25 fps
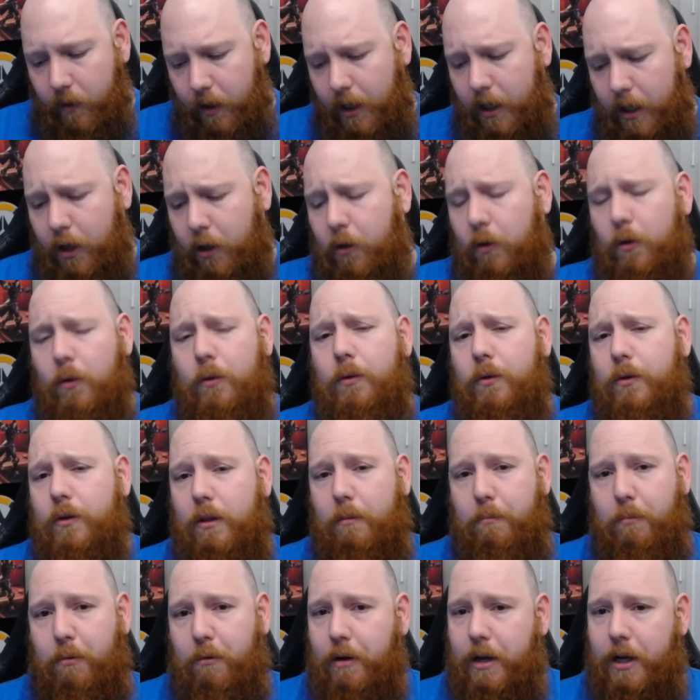include
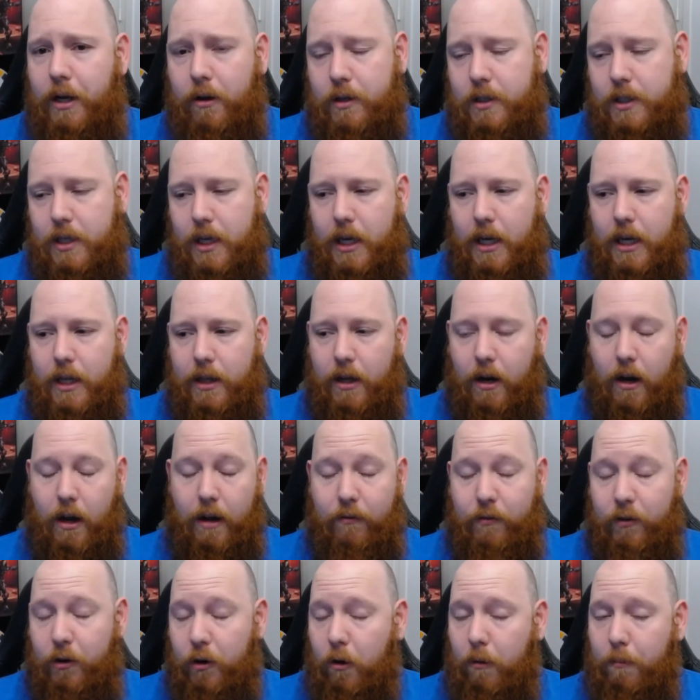the precursor here that I
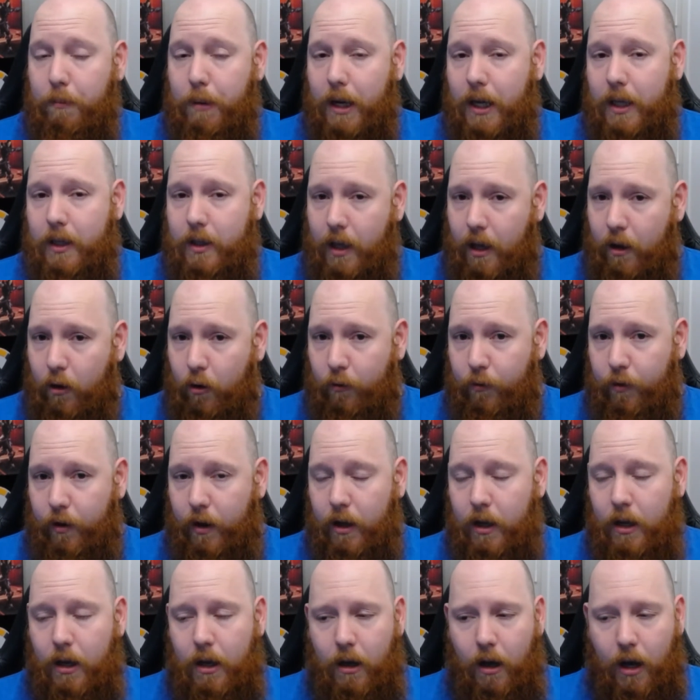have not played the alpha,